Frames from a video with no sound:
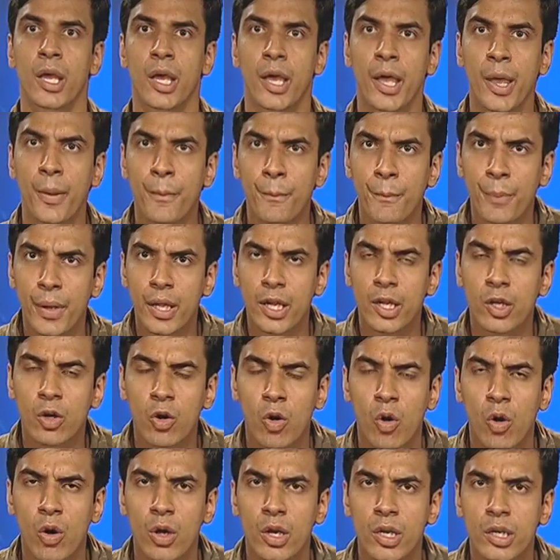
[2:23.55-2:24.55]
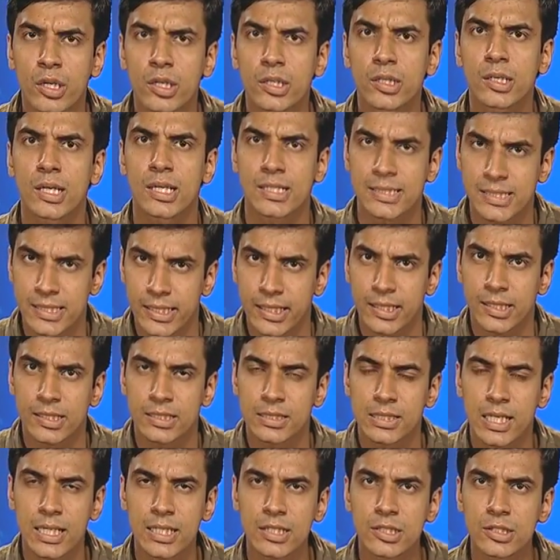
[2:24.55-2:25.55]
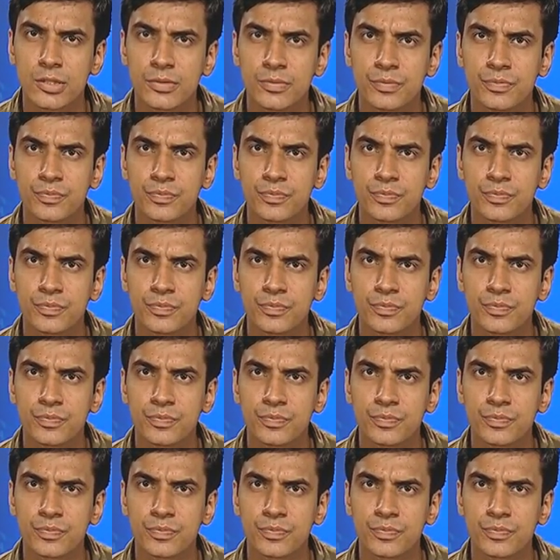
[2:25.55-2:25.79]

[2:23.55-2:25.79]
impelling on a single charge,